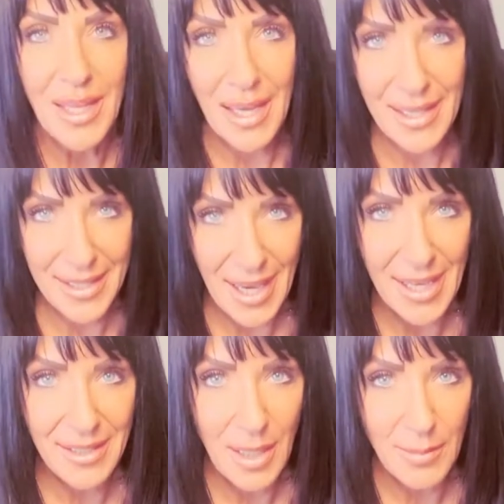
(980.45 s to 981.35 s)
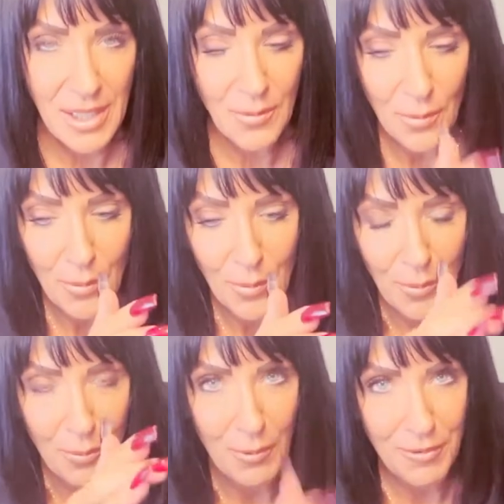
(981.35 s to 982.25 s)
again, let me
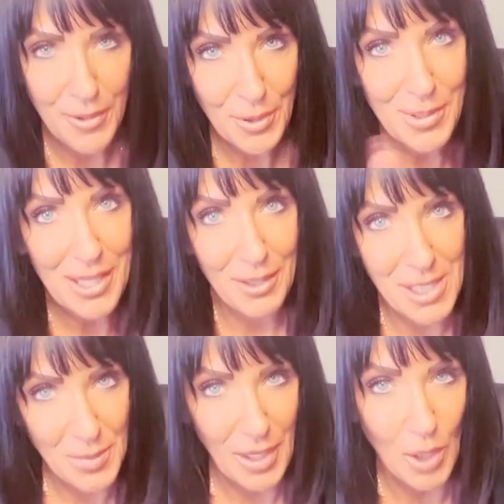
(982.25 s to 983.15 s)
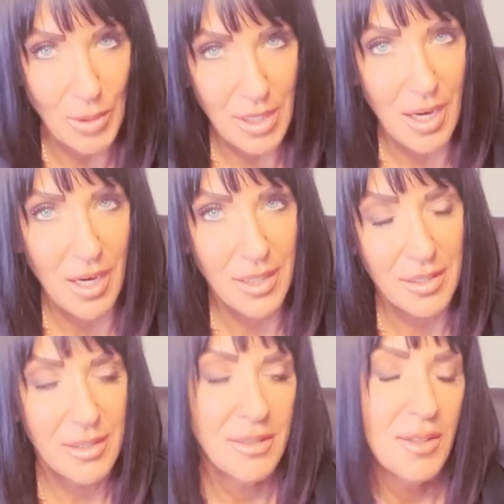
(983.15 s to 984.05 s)
review here as we go
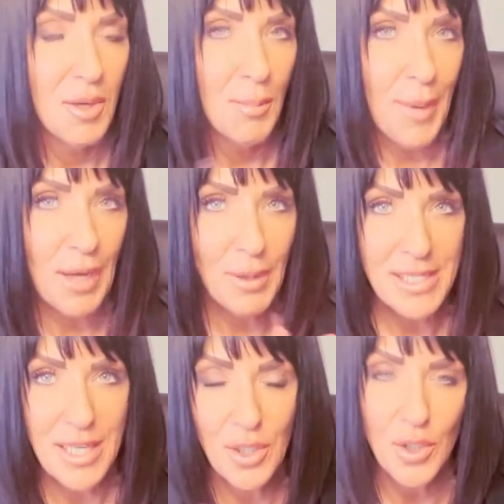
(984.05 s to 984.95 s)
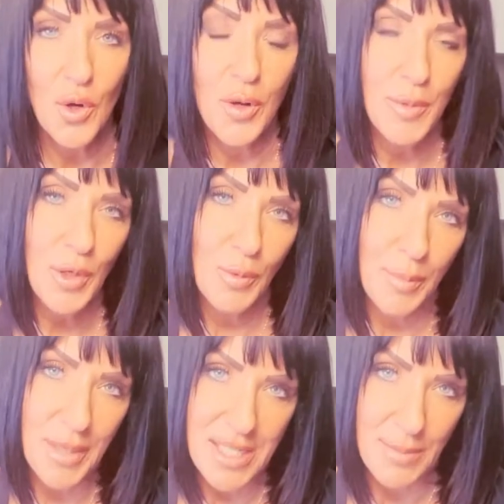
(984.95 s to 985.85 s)
along. Bioidentical hormonal
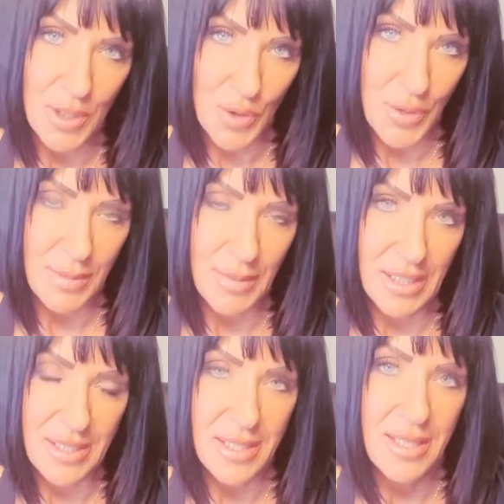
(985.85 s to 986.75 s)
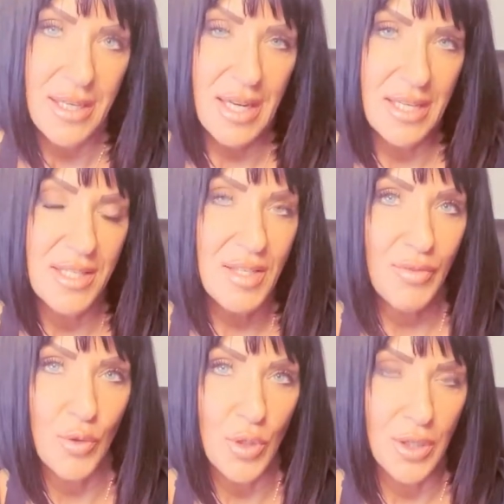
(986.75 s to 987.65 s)
replacement treatment is
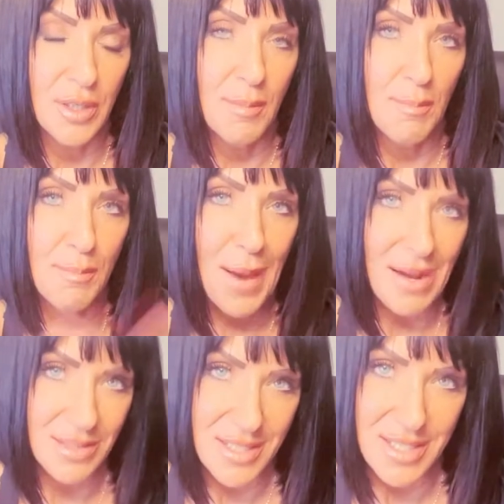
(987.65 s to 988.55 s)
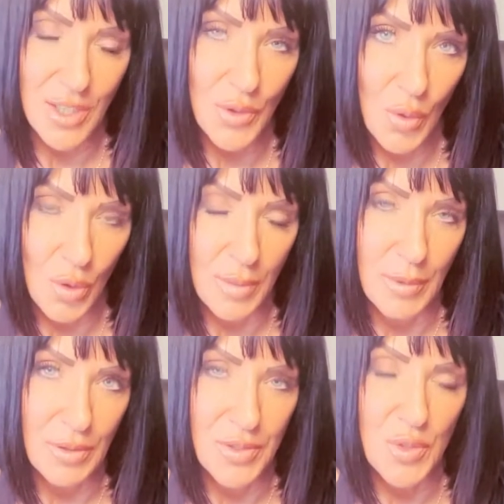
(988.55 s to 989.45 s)
for balancing your
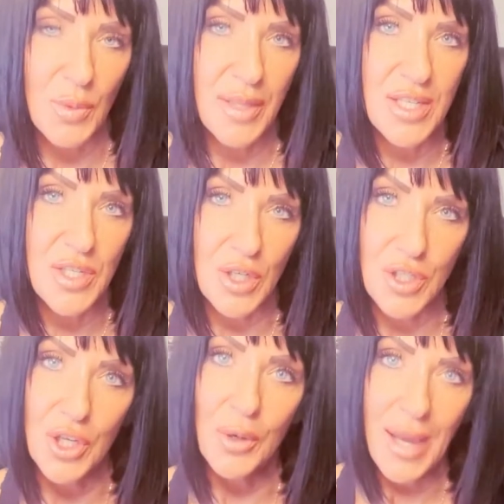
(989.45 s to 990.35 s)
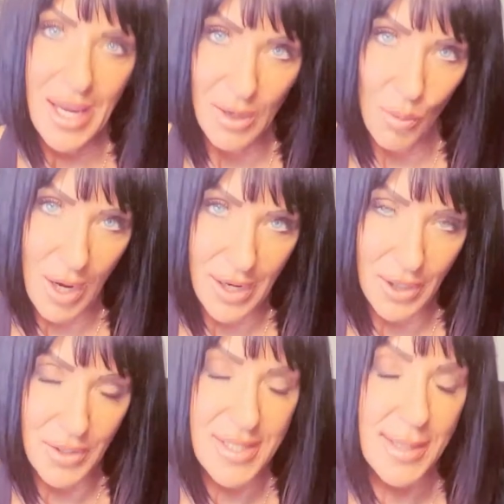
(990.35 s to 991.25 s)
hormones when they start to go
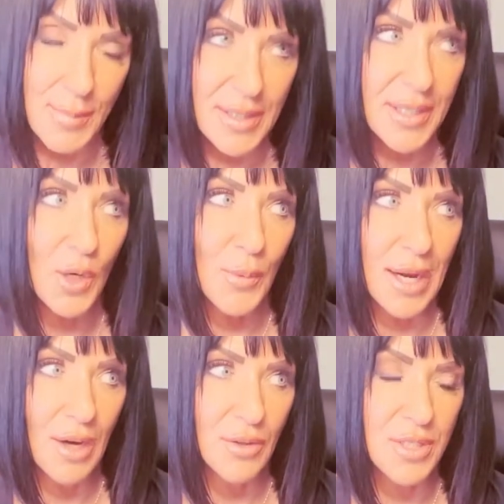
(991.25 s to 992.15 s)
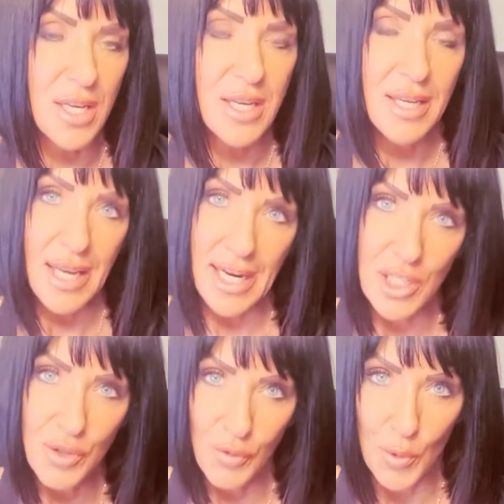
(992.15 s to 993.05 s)
haywire, typically around
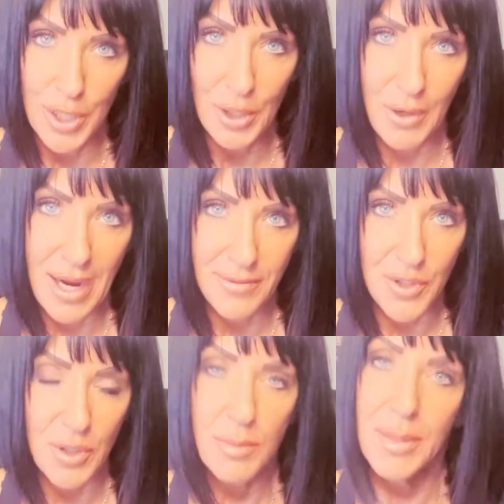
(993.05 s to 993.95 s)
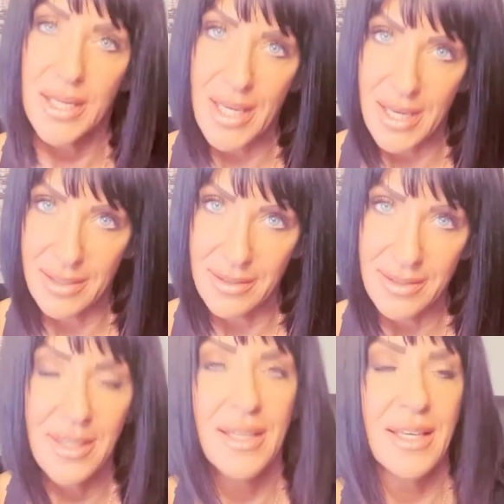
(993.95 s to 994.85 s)
age 40 or after. But again,
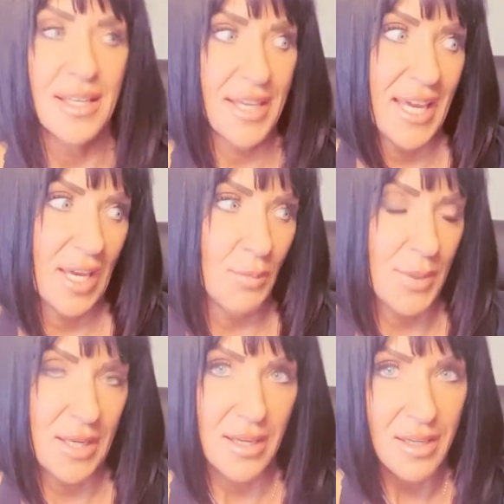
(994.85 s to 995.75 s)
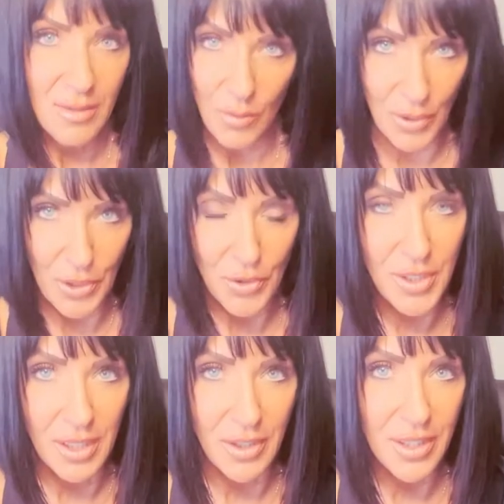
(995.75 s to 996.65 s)
it can be when you're
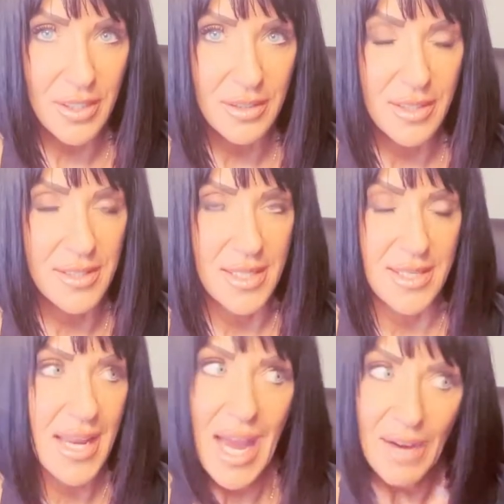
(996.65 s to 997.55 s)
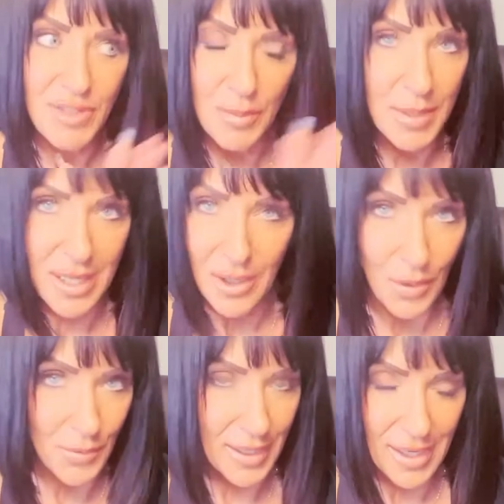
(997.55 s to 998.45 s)
younger, doesn't have to be
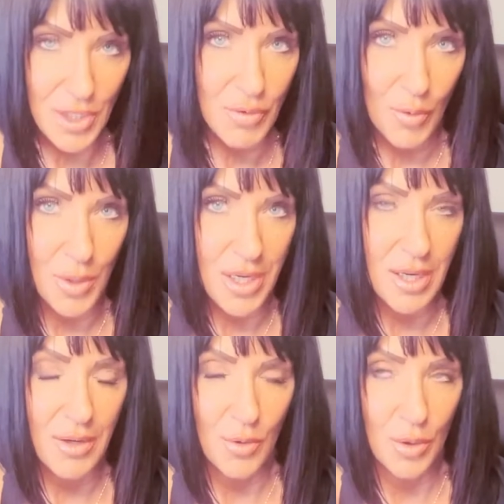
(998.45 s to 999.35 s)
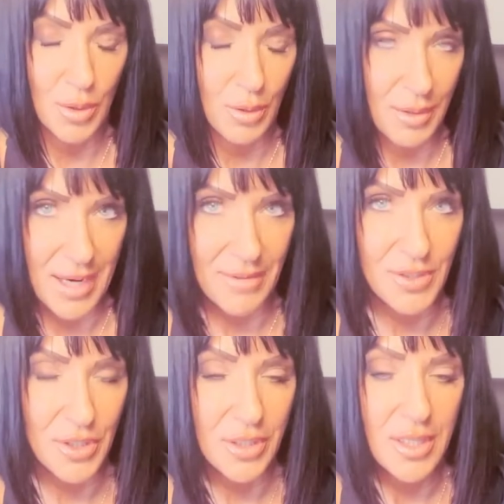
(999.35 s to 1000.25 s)
only age 40 or, or
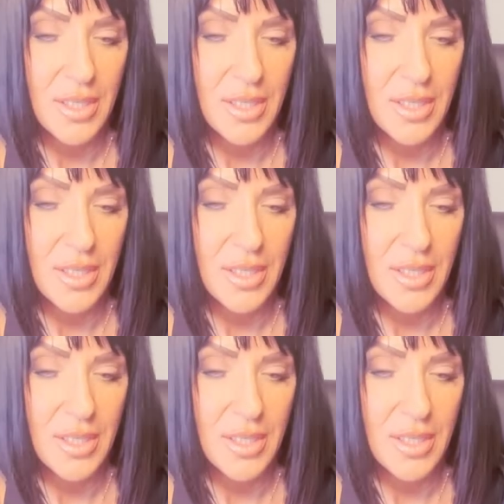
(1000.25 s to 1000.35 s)
after.